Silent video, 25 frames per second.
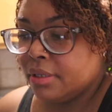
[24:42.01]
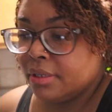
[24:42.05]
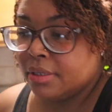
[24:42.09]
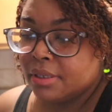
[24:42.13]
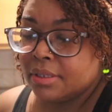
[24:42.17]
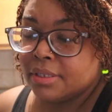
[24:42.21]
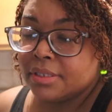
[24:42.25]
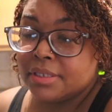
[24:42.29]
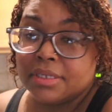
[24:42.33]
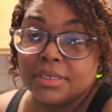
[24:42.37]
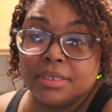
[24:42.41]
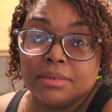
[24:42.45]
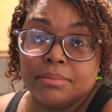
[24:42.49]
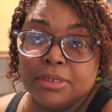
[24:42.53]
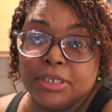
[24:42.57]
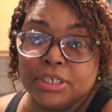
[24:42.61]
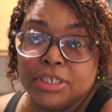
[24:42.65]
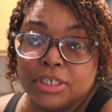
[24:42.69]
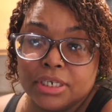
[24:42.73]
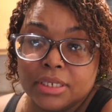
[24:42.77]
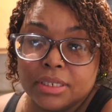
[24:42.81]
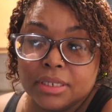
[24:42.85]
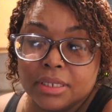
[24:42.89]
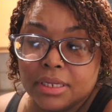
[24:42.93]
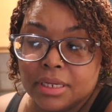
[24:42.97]
it's gonna be
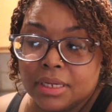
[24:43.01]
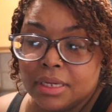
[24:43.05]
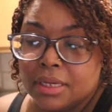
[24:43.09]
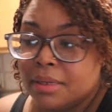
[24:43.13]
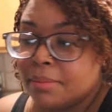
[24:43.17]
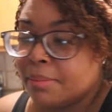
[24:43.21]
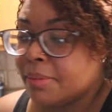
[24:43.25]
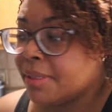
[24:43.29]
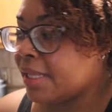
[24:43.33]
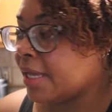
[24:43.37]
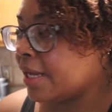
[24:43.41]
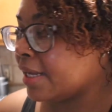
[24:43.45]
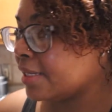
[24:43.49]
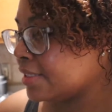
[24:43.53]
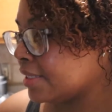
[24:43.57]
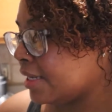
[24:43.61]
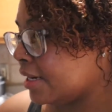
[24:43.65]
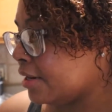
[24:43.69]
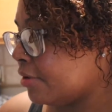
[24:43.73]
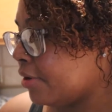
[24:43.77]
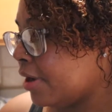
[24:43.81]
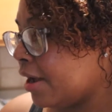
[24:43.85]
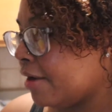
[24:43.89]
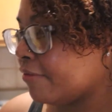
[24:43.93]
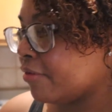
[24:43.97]
chilly, but like I said,
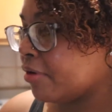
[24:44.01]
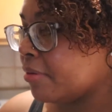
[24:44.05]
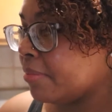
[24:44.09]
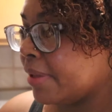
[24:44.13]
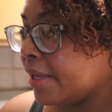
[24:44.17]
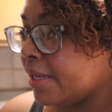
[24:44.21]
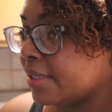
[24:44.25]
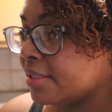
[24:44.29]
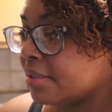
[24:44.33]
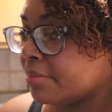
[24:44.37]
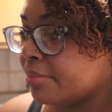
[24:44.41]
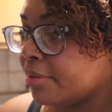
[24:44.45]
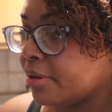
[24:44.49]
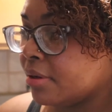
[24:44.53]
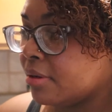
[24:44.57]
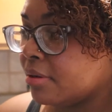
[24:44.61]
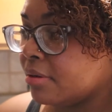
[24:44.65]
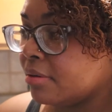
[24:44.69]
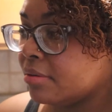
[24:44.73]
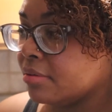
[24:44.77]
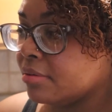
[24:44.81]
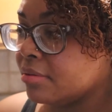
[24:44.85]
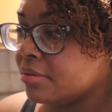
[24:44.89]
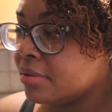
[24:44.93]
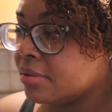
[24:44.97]
I don't have no plastic
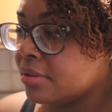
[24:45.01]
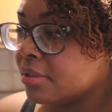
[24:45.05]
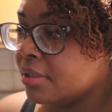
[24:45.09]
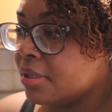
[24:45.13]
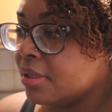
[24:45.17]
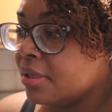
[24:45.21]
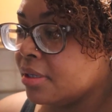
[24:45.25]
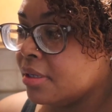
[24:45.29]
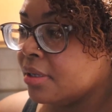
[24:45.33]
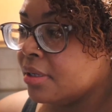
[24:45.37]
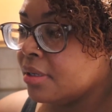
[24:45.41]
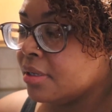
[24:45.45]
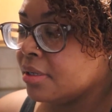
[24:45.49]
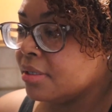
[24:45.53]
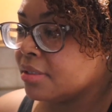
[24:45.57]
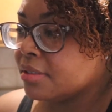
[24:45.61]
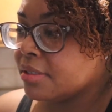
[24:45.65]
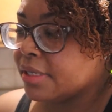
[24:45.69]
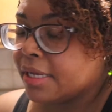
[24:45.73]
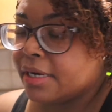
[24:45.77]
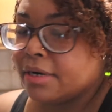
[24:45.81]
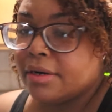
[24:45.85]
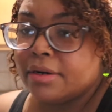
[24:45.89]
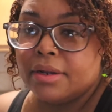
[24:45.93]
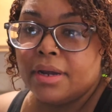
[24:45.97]
bowls.
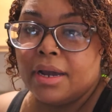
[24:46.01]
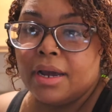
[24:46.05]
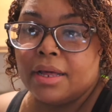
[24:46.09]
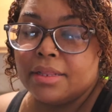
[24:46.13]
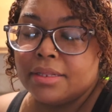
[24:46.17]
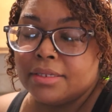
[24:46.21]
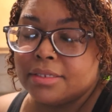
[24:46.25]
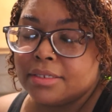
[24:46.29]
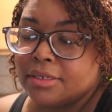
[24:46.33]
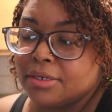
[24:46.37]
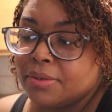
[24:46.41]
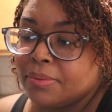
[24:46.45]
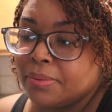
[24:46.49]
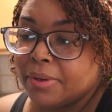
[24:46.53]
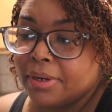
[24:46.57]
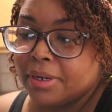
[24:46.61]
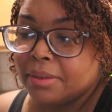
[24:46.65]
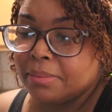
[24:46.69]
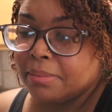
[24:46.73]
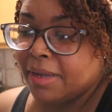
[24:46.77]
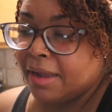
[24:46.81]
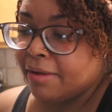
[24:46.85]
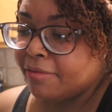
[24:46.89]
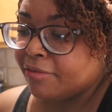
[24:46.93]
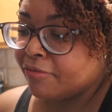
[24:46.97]
So I don't know how that's gonna work.
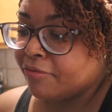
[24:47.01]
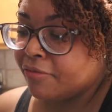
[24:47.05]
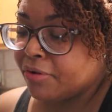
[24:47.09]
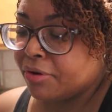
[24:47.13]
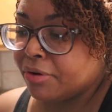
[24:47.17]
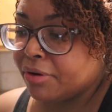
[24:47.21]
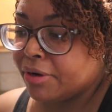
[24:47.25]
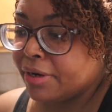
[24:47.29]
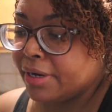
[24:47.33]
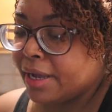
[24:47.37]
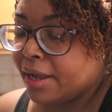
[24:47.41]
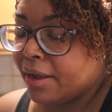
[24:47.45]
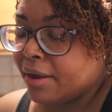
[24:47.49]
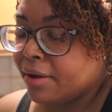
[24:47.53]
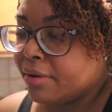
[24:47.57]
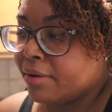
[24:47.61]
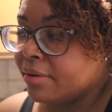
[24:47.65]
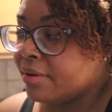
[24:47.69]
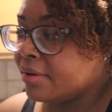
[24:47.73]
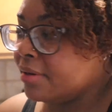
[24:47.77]
I'm gonna have to figure it out.